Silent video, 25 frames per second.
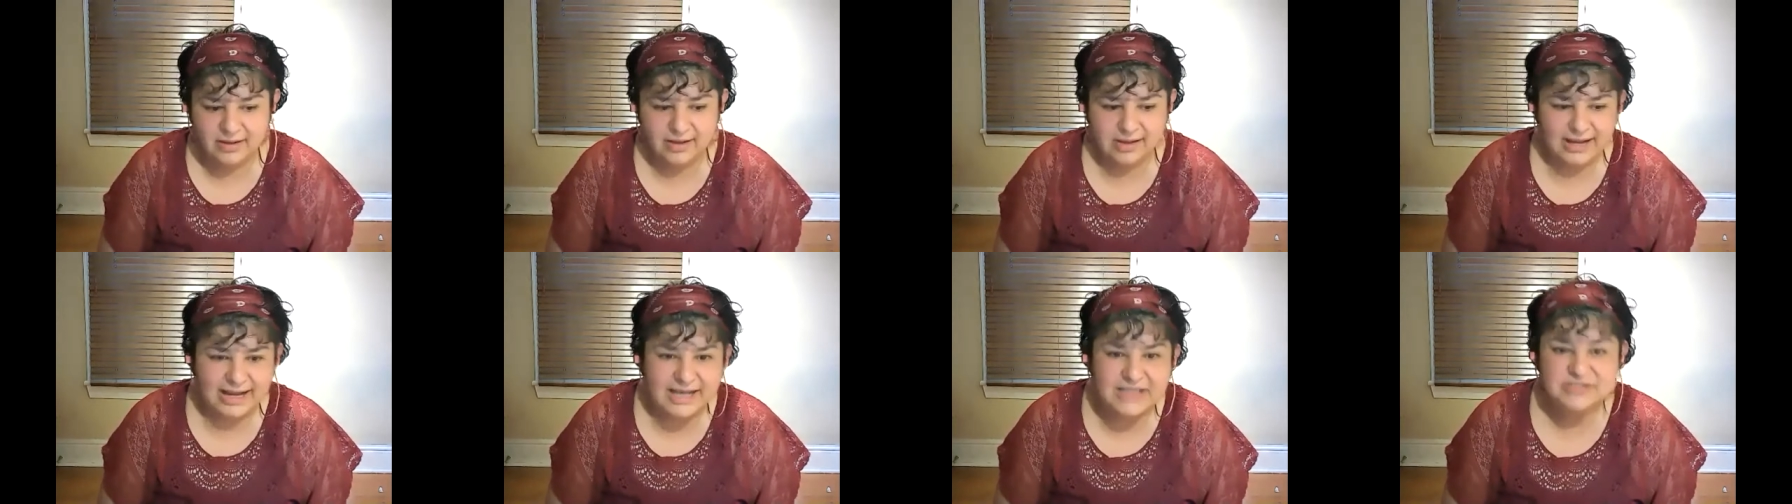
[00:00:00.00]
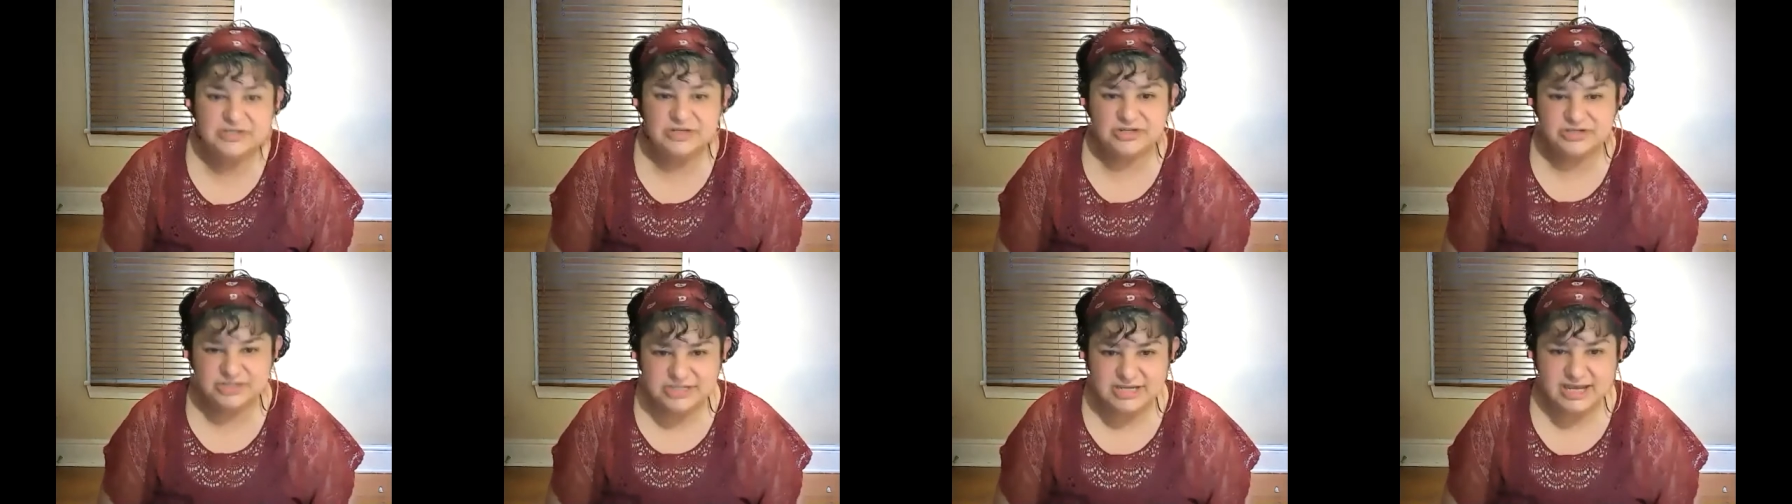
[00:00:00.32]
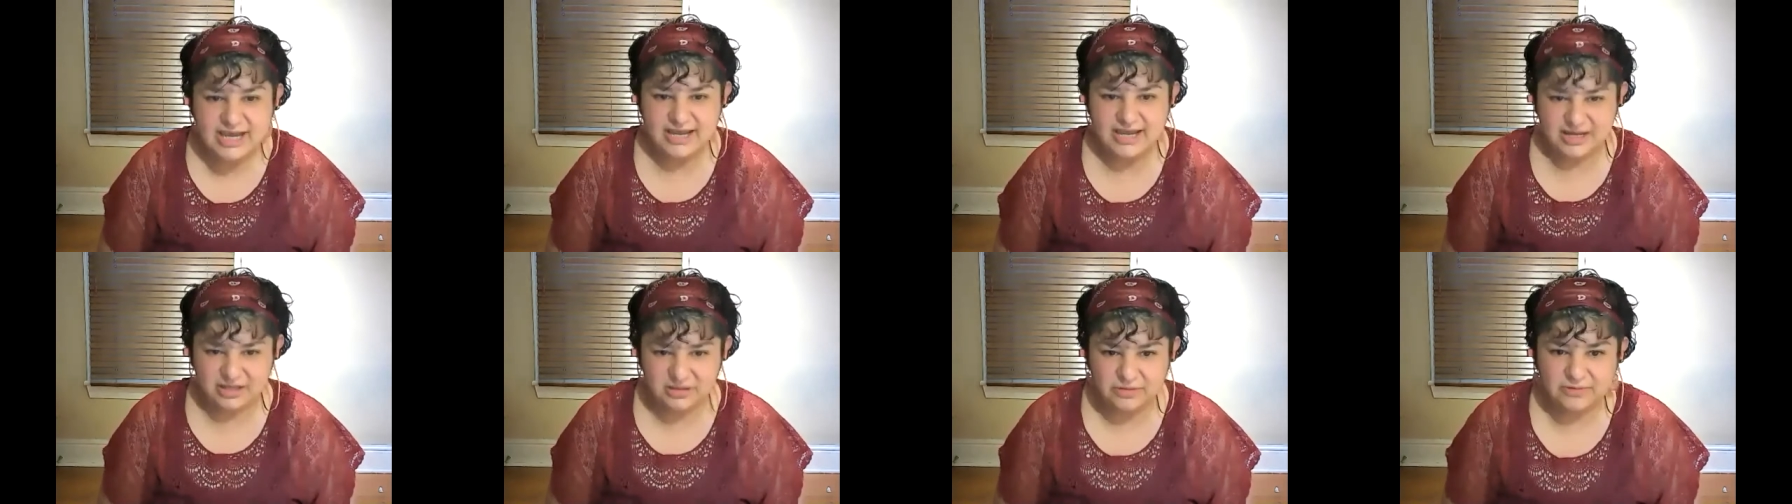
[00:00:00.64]

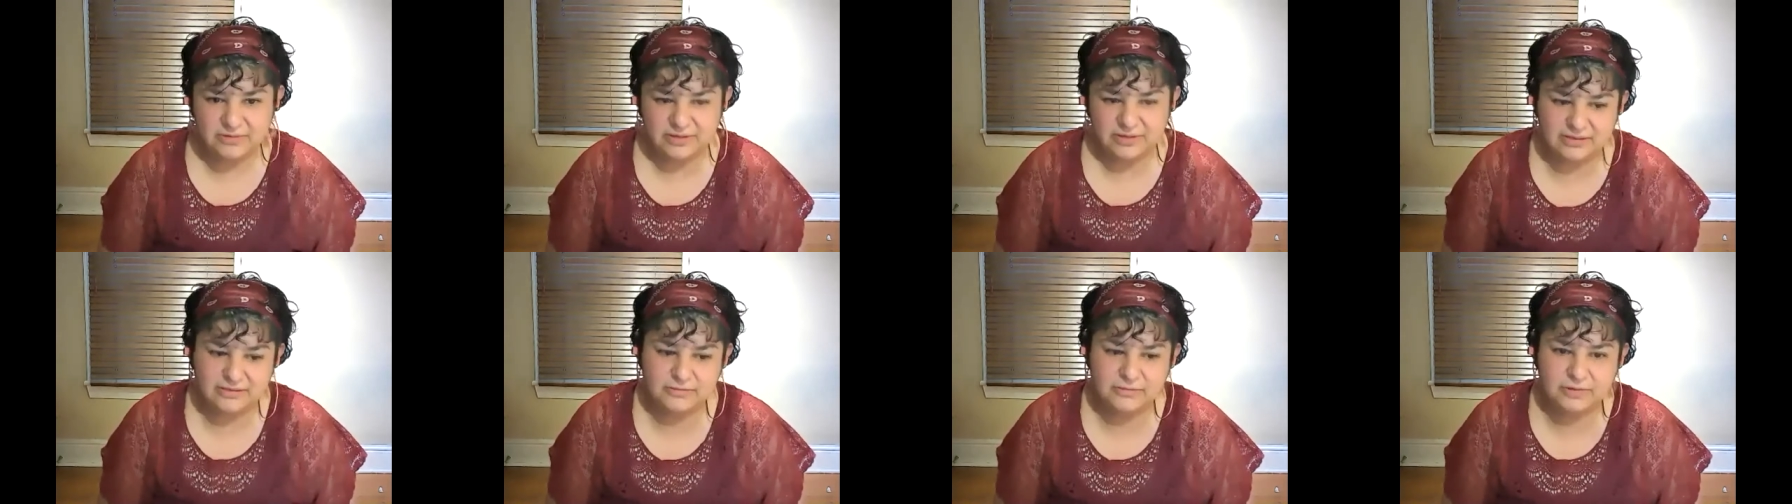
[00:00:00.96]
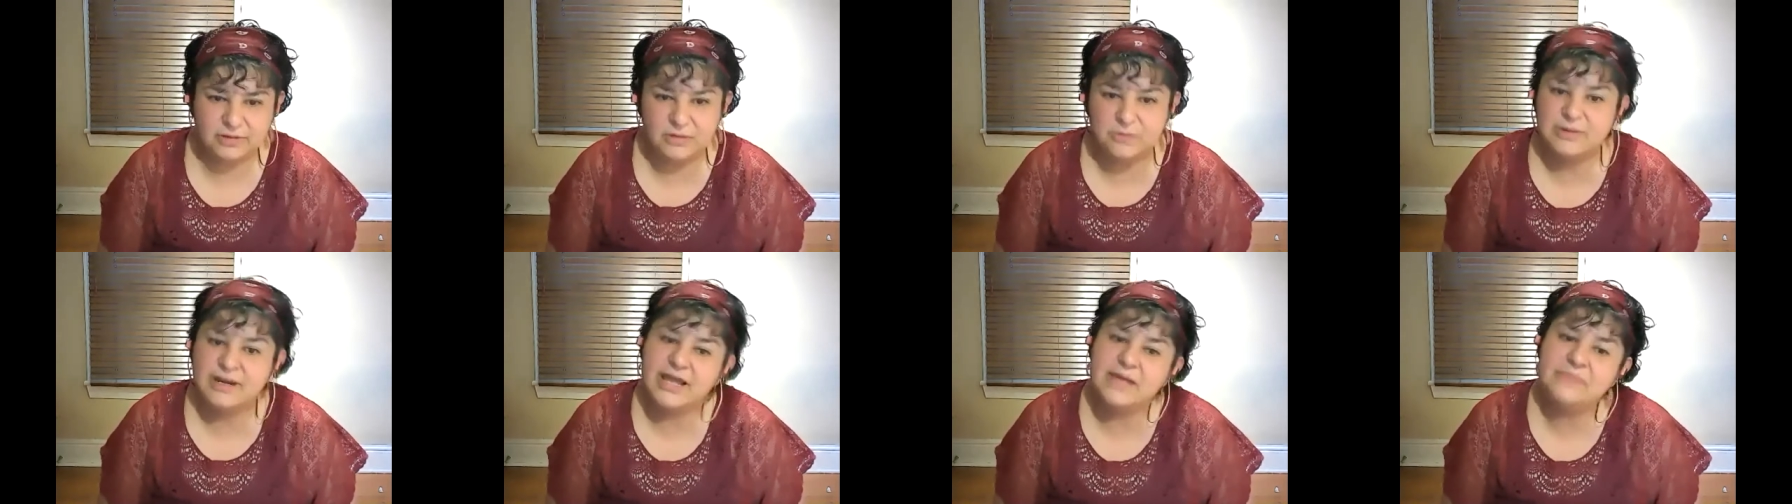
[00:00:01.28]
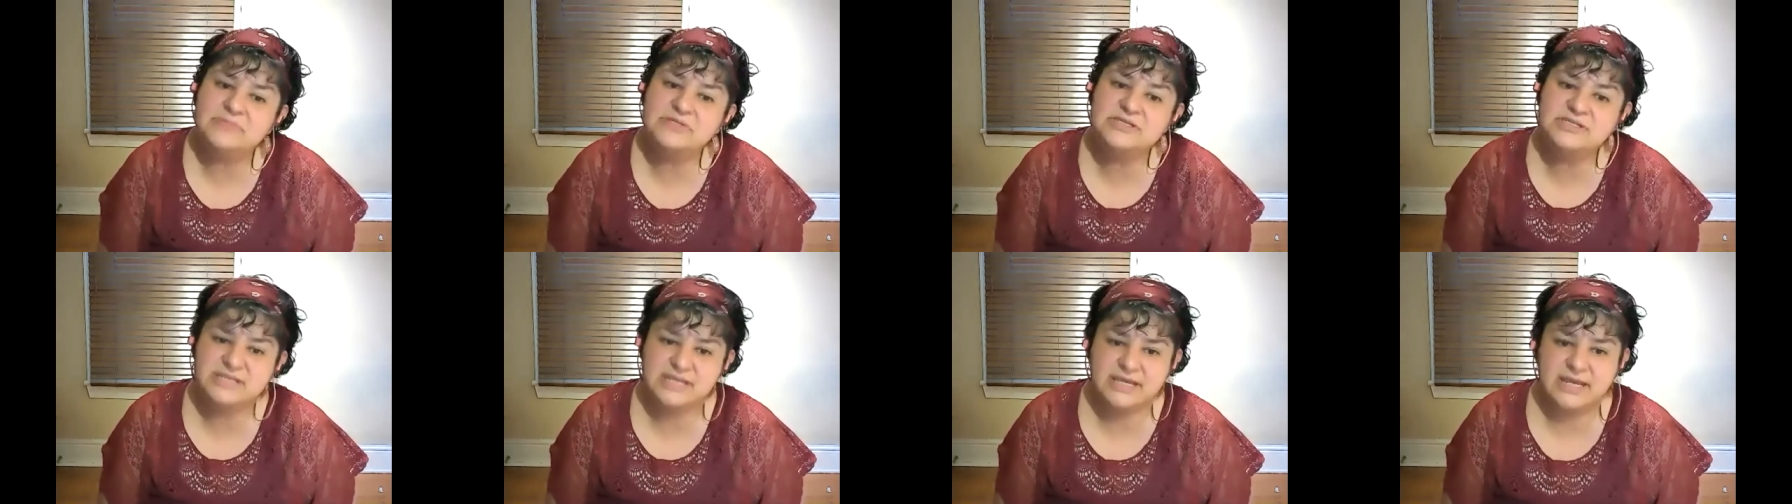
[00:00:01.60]
associated with what
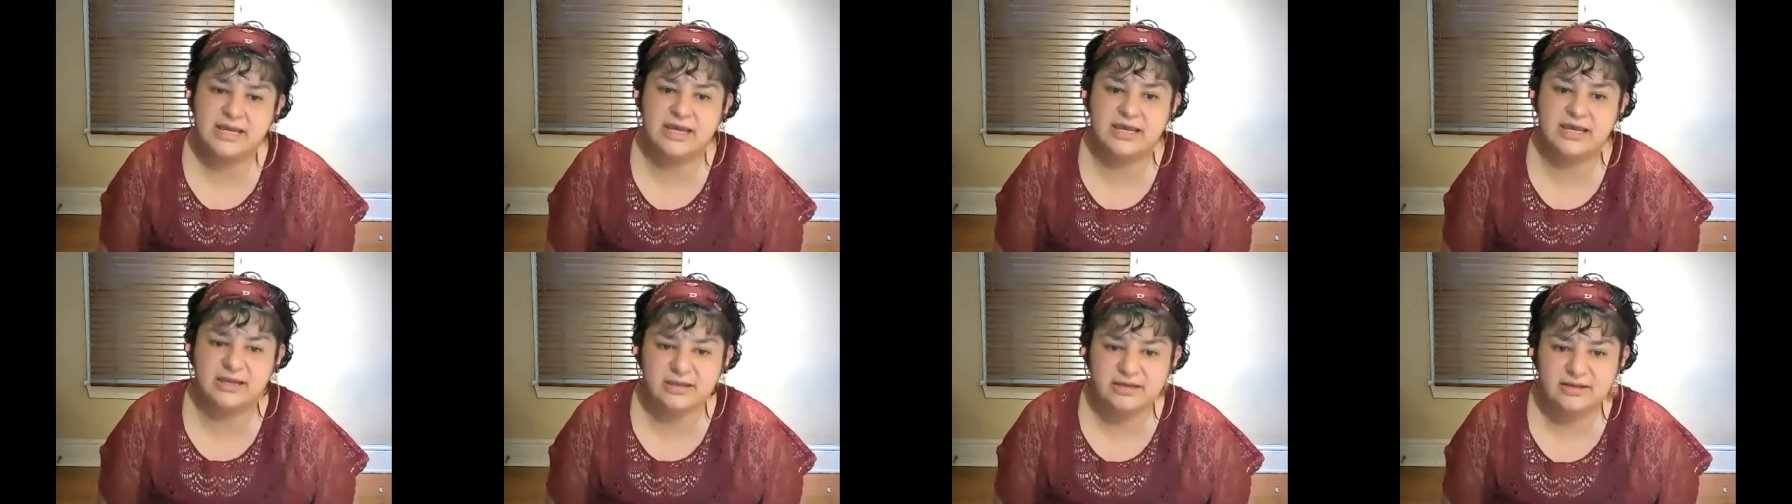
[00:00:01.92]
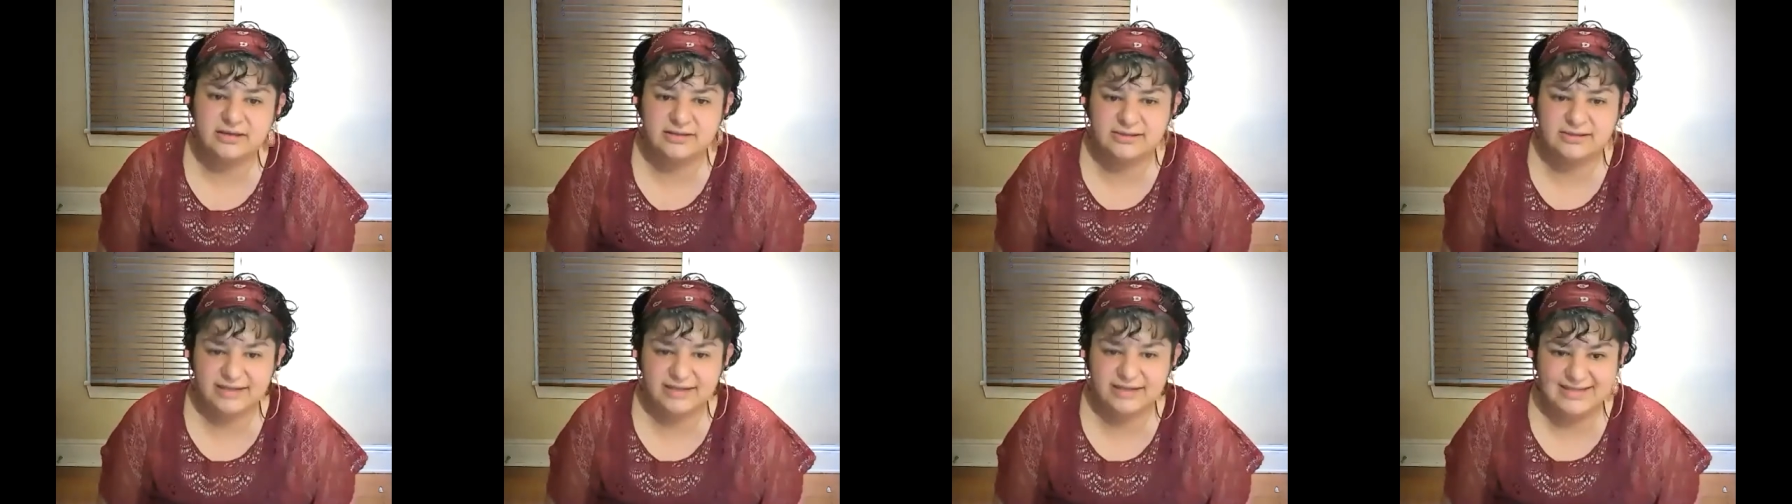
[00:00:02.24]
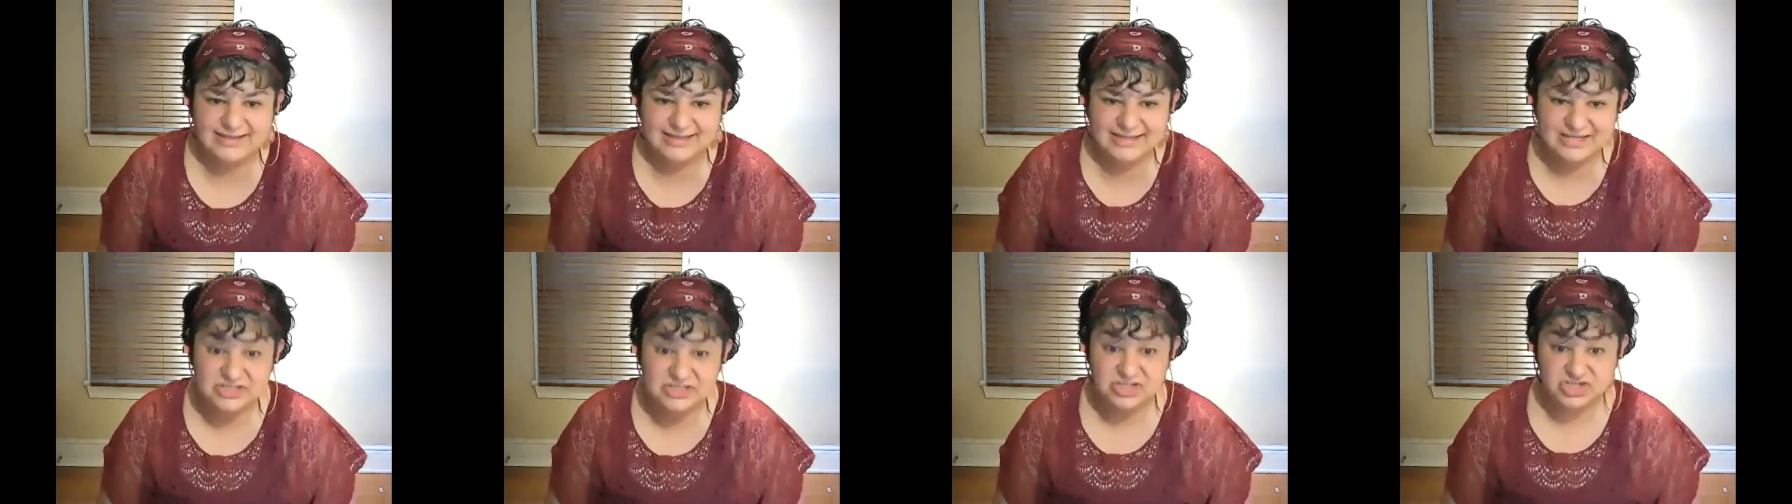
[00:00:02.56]
I'm seeing,
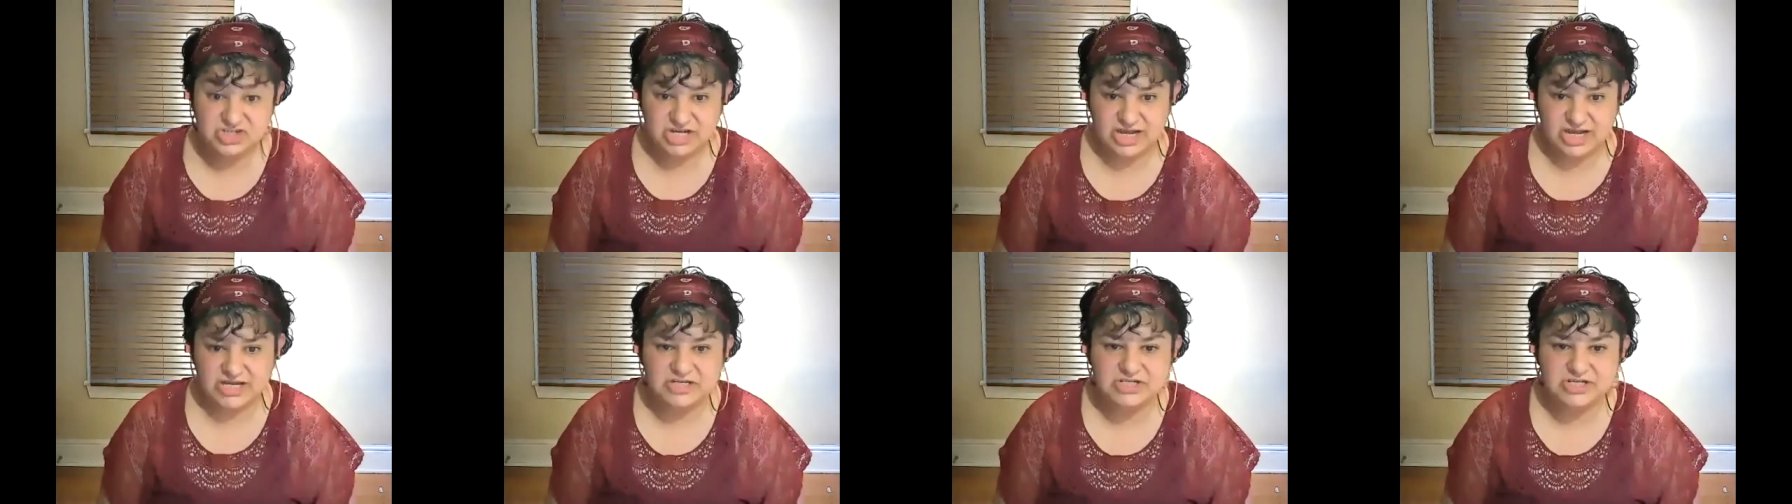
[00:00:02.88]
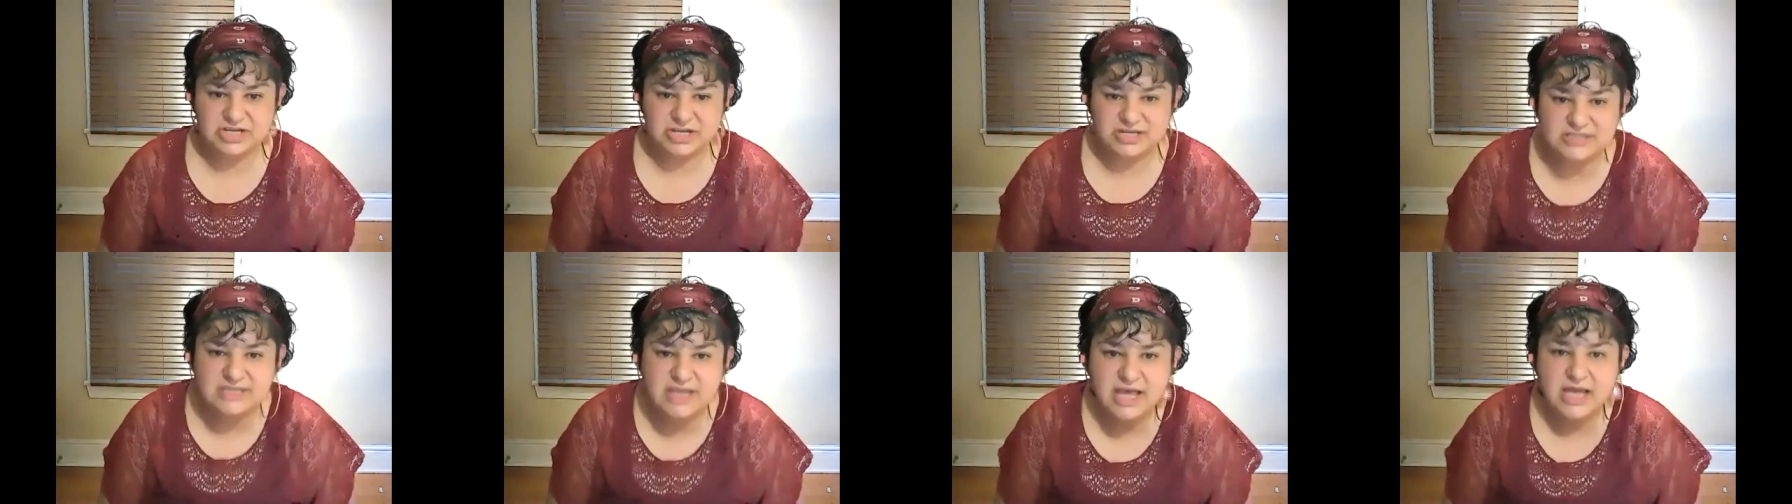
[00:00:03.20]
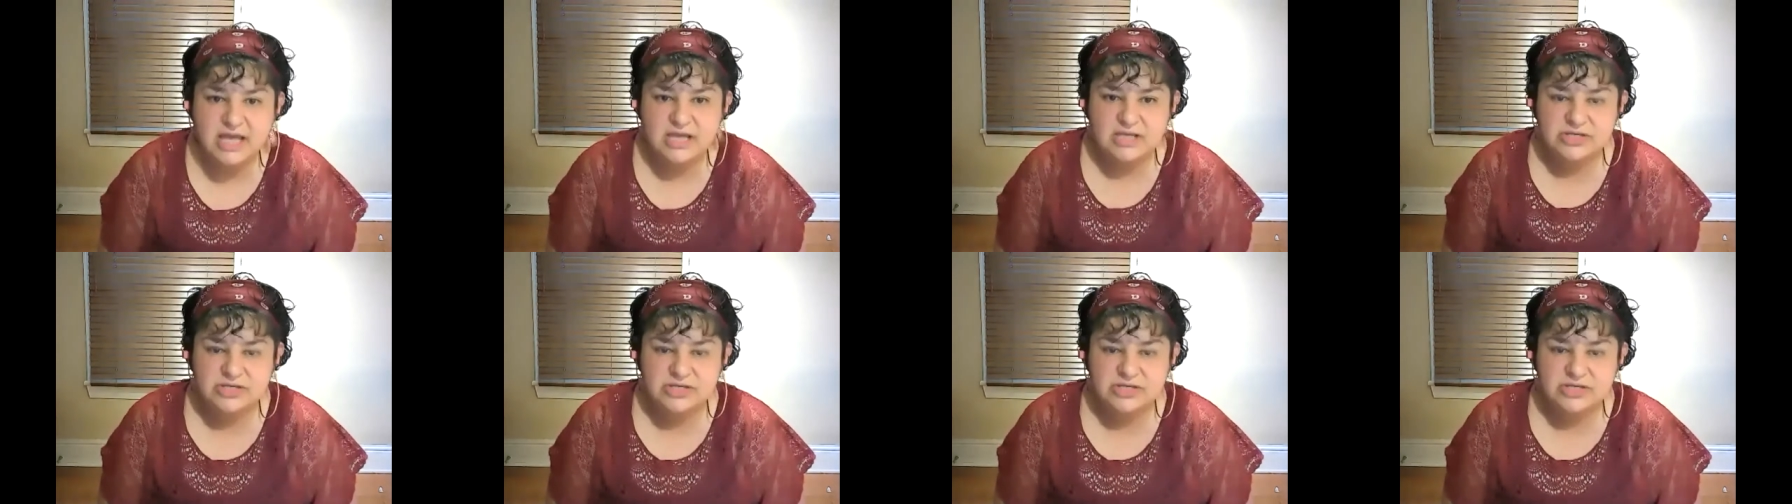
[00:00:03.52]
like these changes.